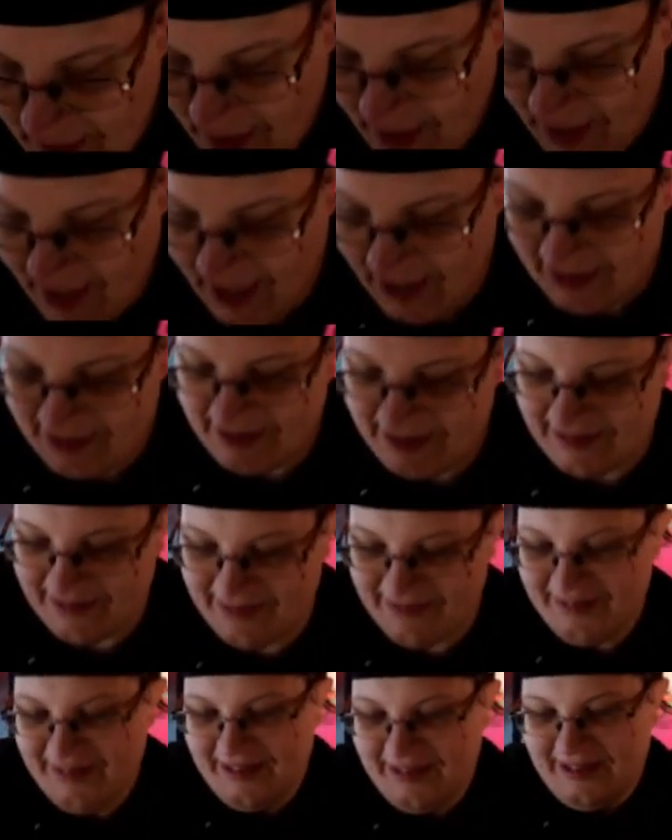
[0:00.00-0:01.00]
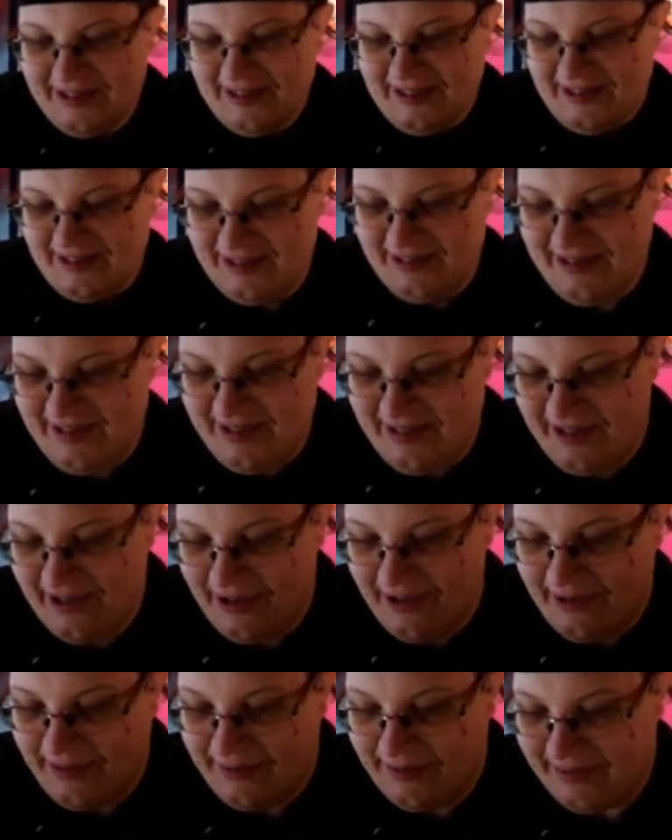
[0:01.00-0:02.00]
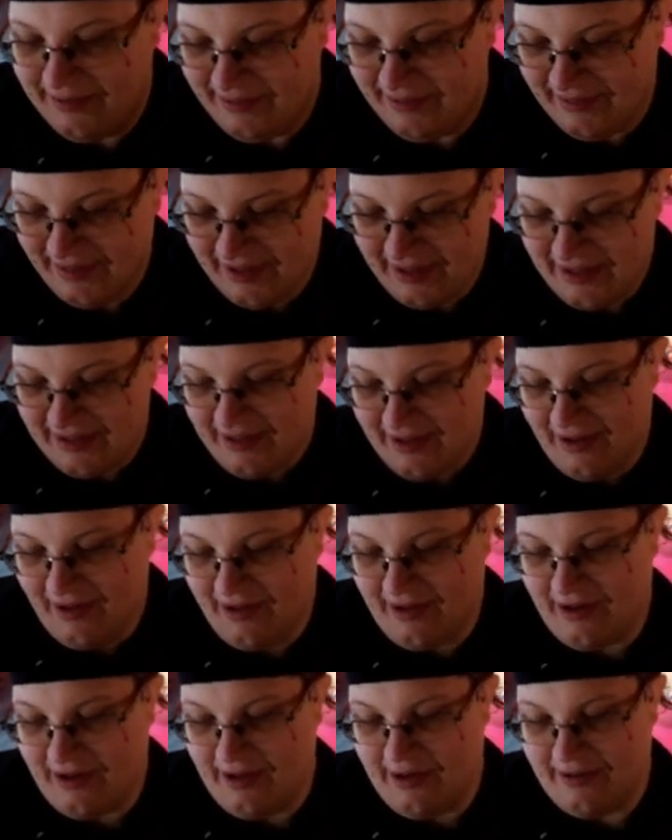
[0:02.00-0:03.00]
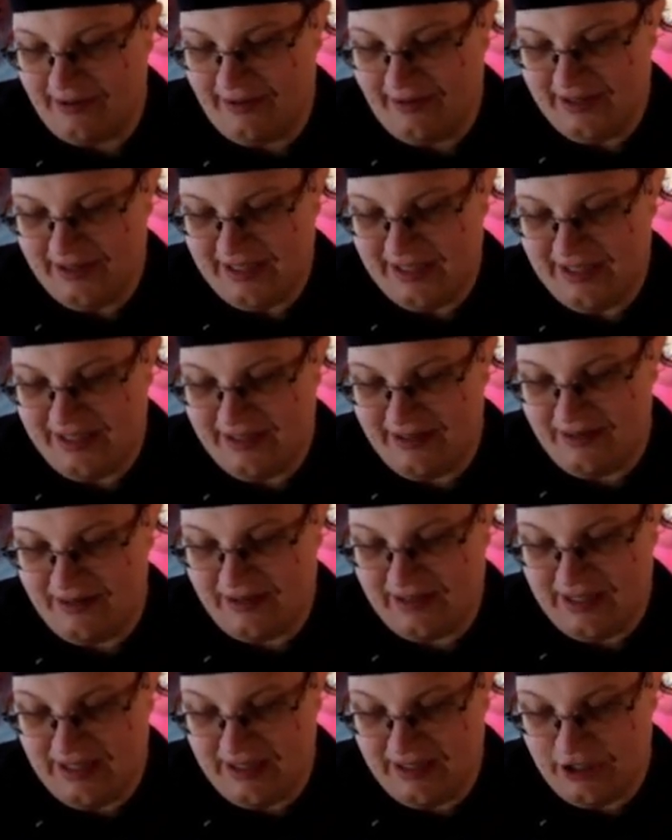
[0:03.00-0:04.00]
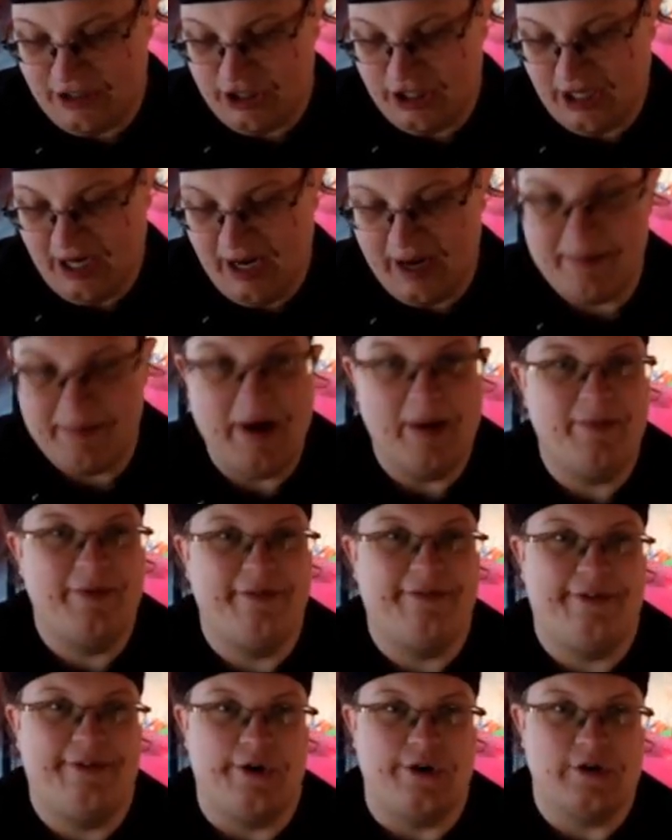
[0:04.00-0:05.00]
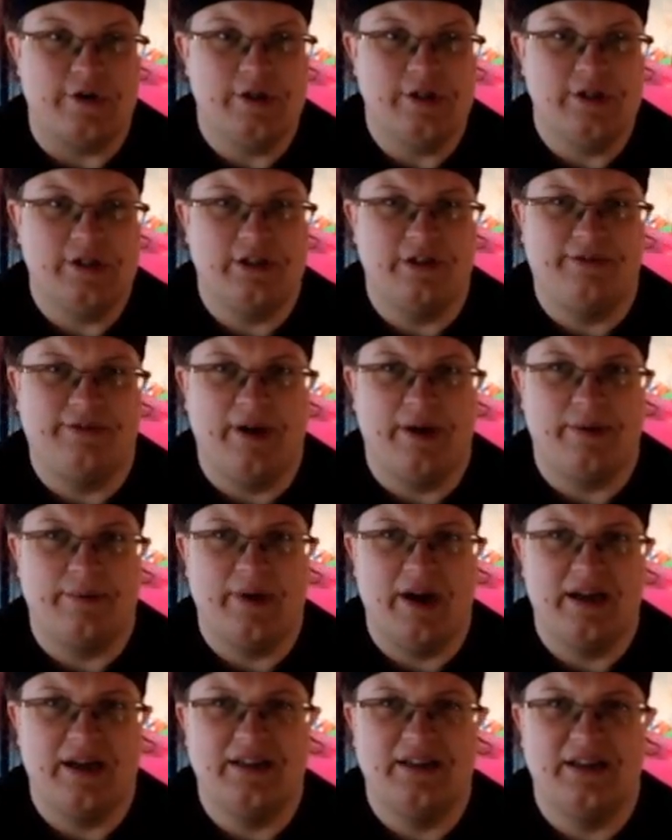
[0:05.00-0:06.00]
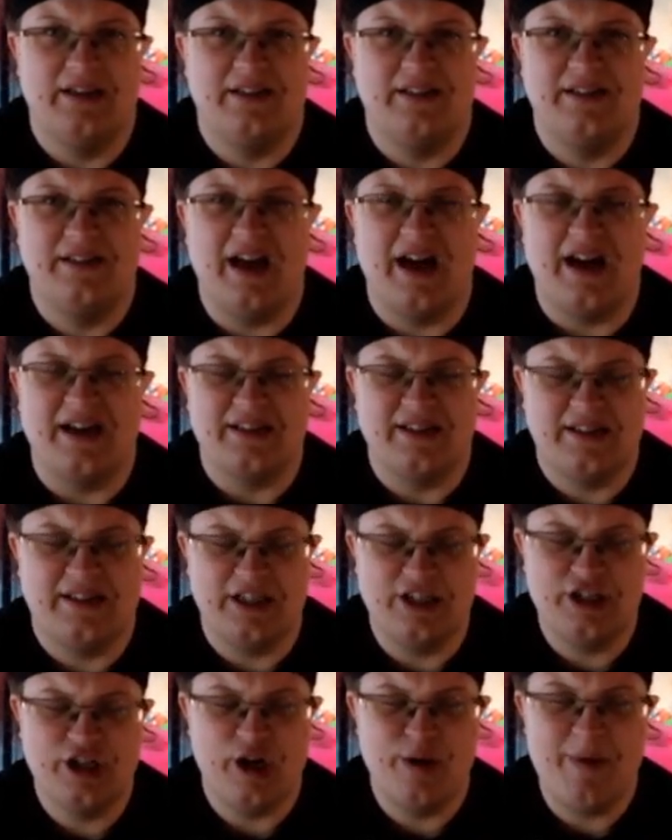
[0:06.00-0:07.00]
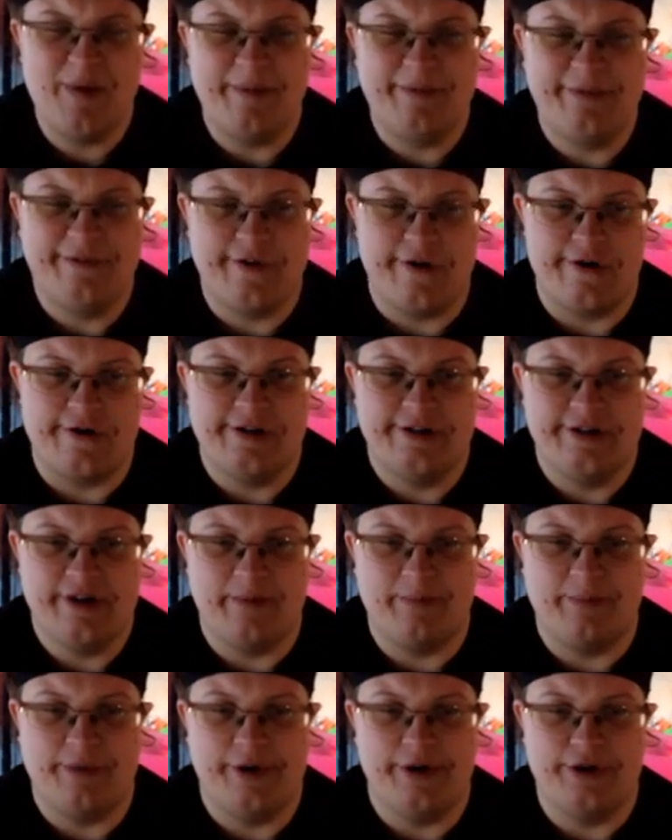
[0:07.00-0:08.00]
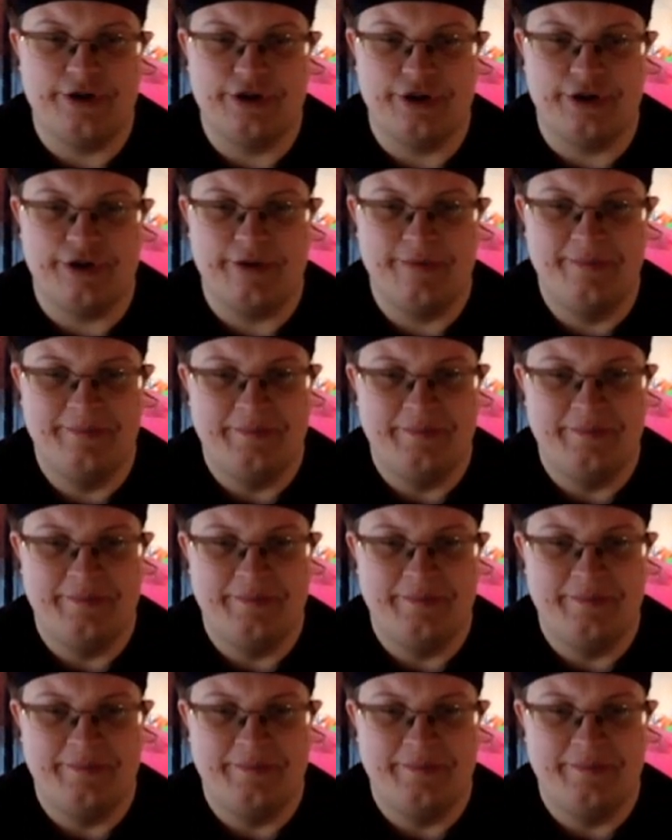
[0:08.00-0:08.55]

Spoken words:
And so Stitch came up first, Stitch came up first, I'm pretty sure.